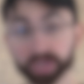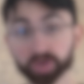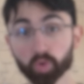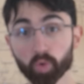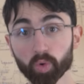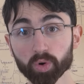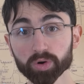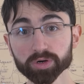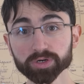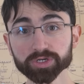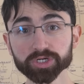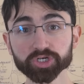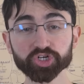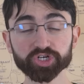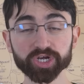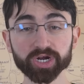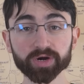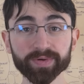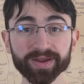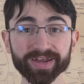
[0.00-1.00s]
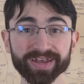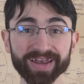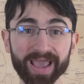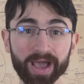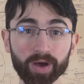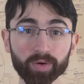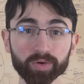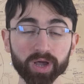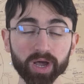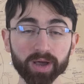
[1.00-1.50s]
in order to generate an
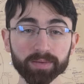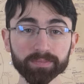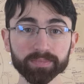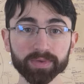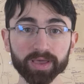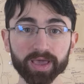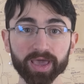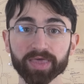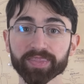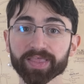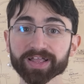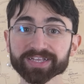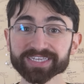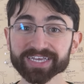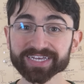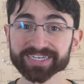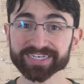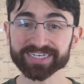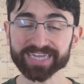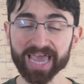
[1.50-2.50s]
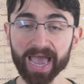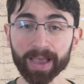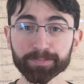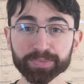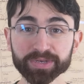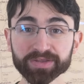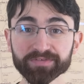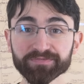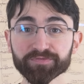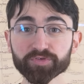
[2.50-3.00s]
outcome that's
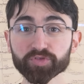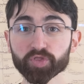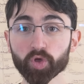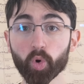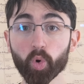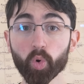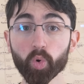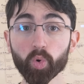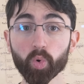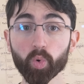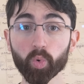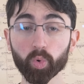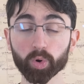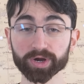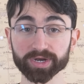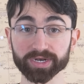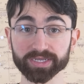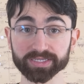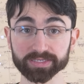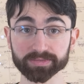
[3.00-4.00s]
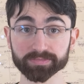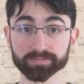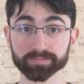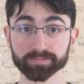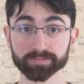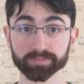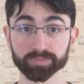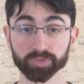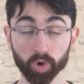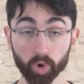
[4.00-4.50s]
adaptive for the whole organism,
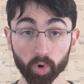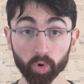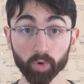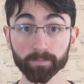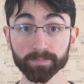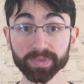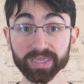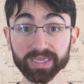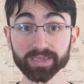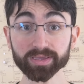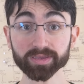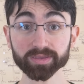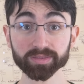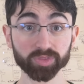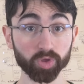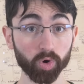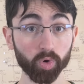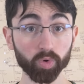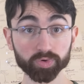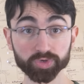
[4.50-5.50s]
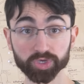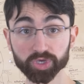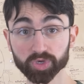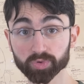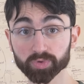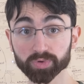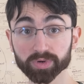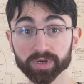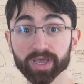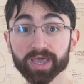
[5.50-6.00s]
the whole me, the whole
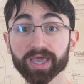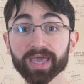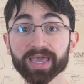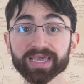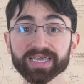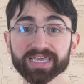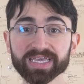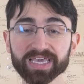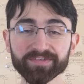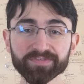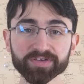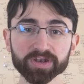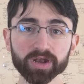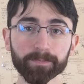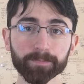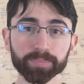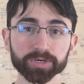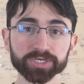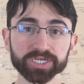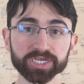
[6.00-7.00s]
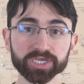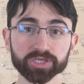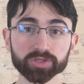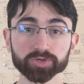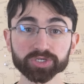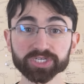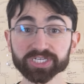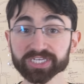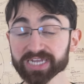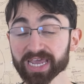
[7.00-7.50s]
you, given a
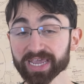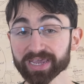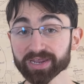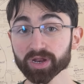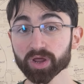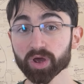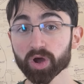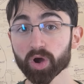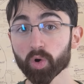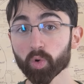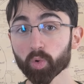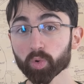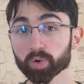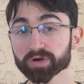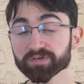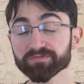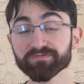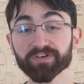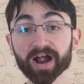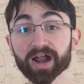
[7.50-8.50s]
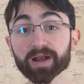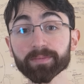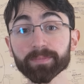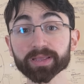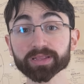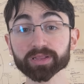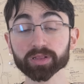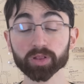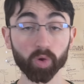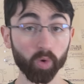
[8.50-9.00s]
particular state or
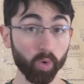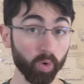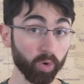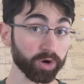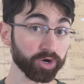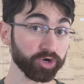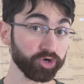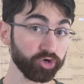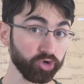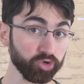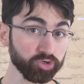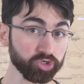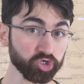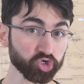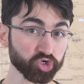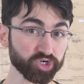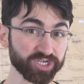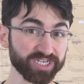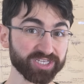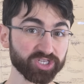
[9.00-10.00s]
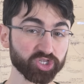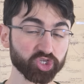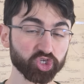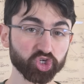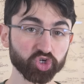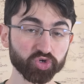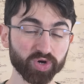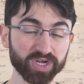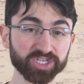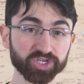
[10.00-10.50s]
environmental or nutrient
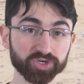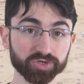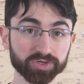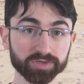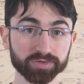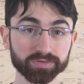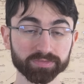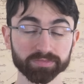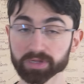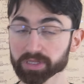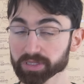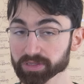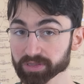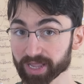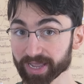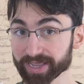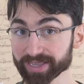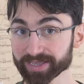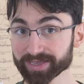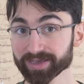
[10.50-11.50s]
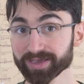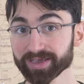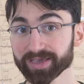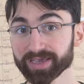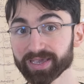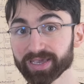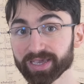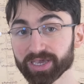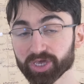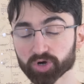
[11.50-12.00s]
stressor, like
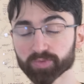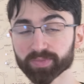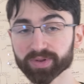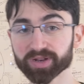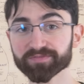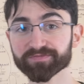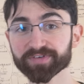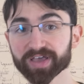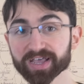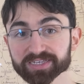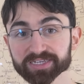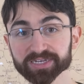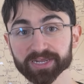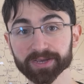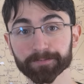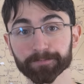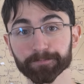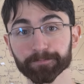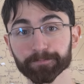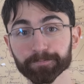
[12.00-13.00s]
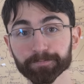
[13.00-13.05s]
intermittent fasting.